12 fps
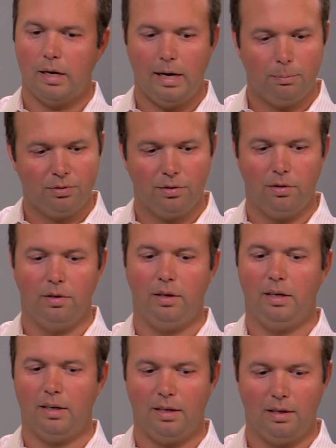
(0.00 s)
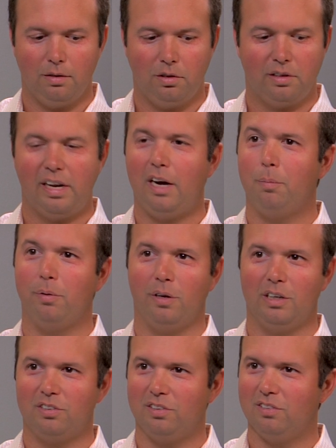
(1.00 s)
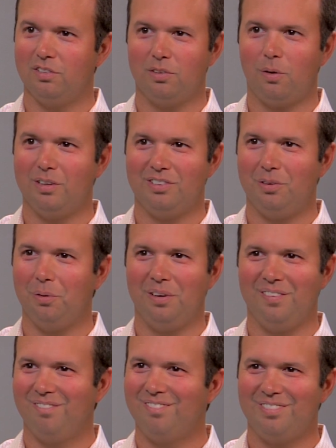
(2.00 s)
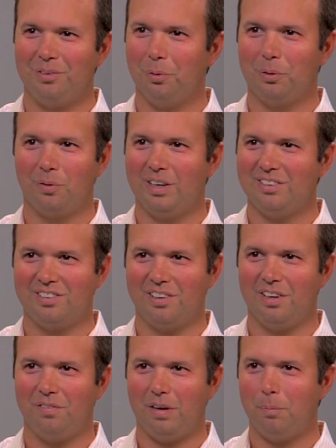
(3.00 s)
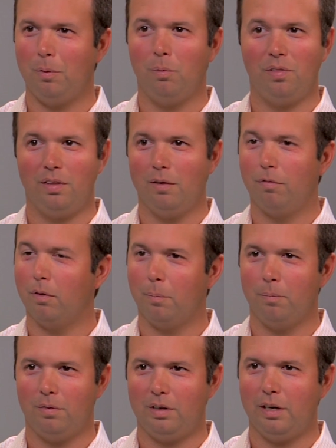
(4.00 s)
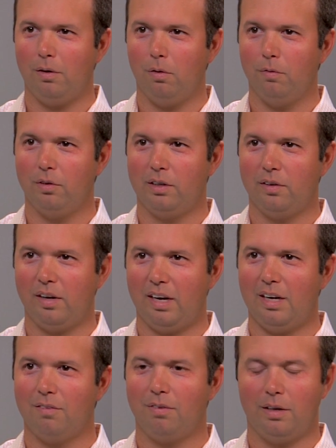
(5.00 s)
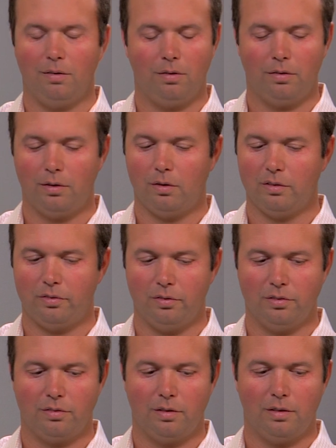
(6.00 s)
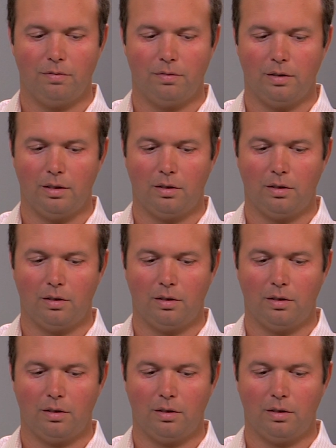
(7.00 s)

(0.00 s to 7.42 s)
Absolutely. Look Now Productions is always doing great stuff. I've been with them for, you know, over a year and a half, and they're always doing stuff.